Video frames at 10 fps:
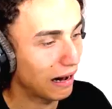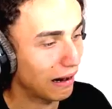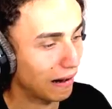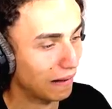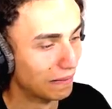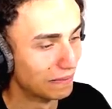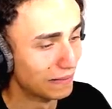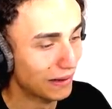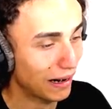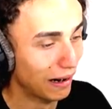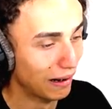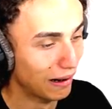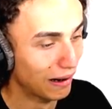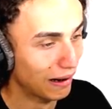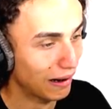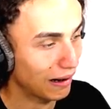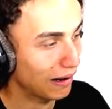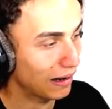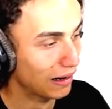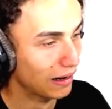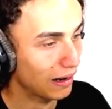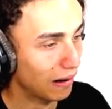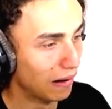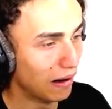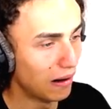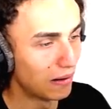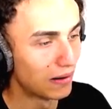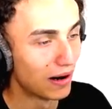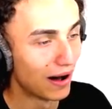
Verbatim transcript: Oh! Oh! Who? Oh, God. Oh!